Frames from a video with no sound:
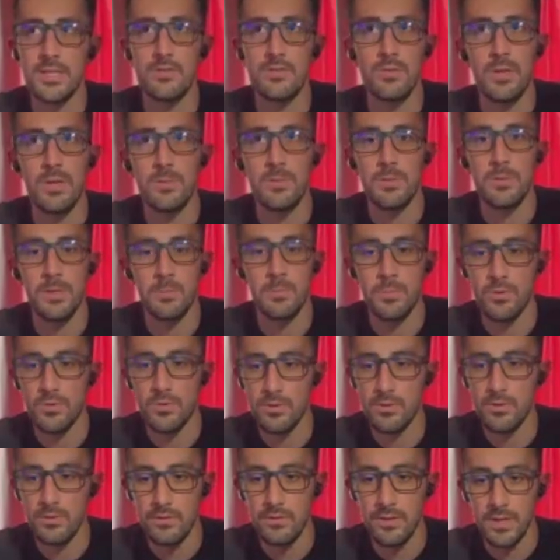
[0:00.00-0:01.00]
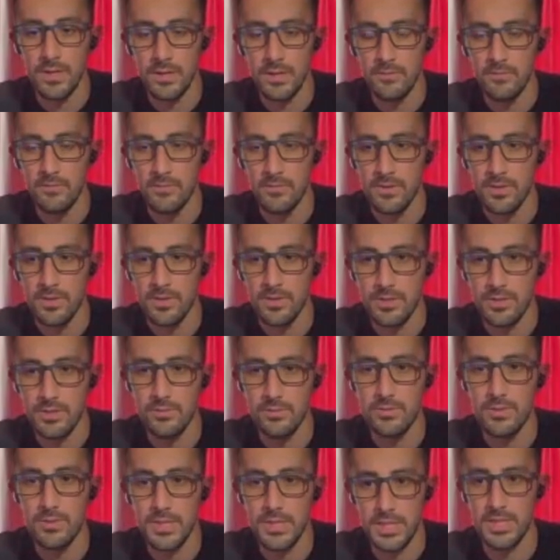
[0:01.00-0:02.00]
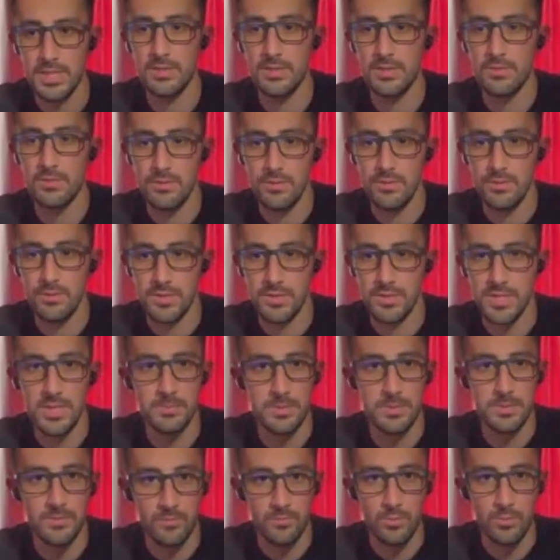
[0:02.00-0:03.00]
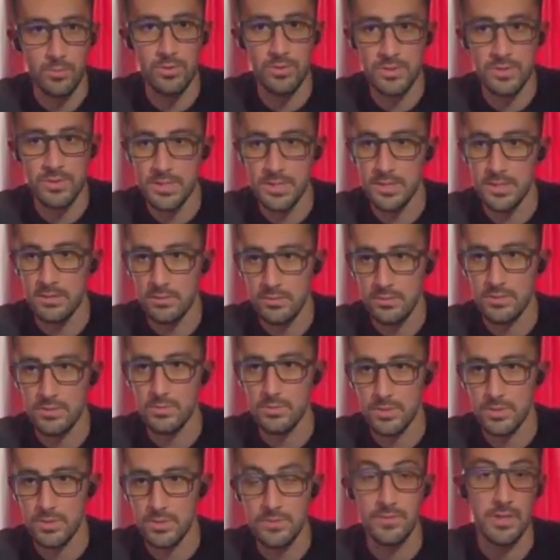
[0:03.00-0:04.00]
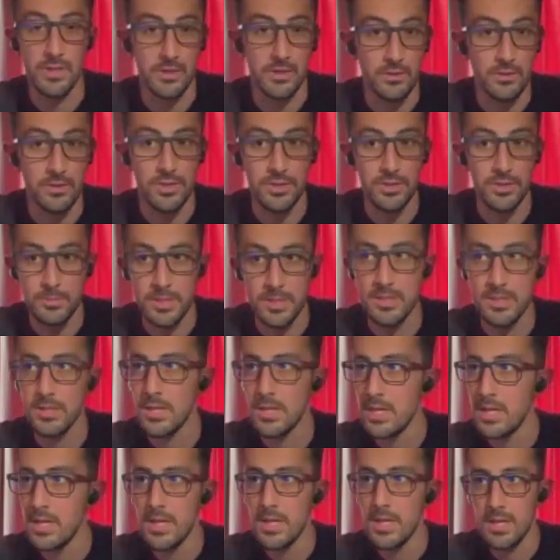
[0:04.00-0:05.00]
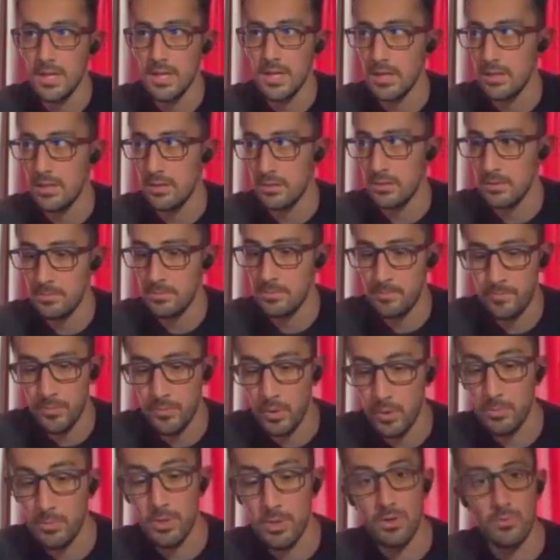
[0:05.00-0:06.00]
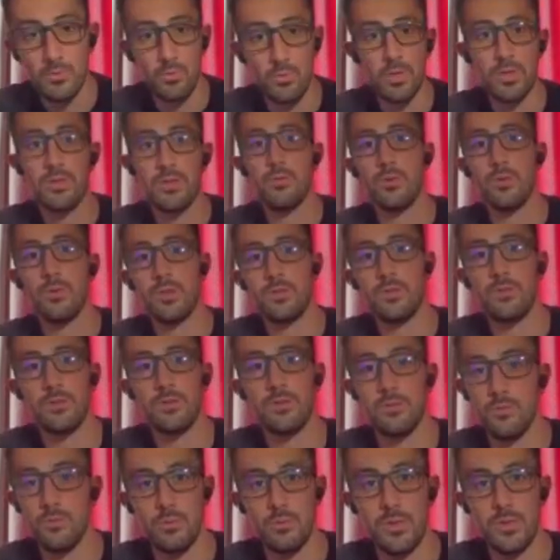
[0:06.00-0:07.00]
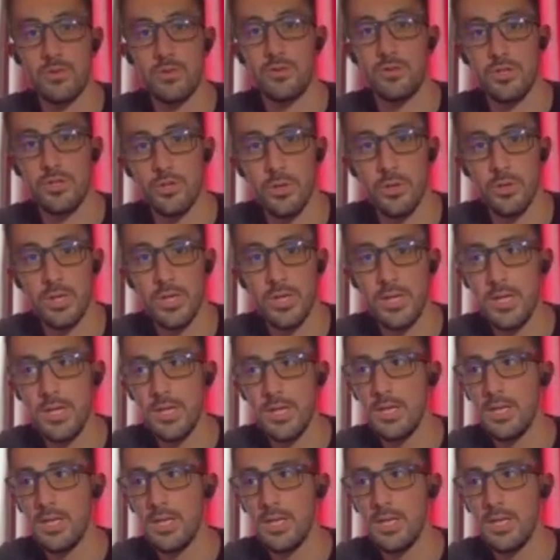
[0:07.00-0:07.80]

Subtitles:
incredibly important to have children hear those types of words and those words of encouragement, no matter what they're doing,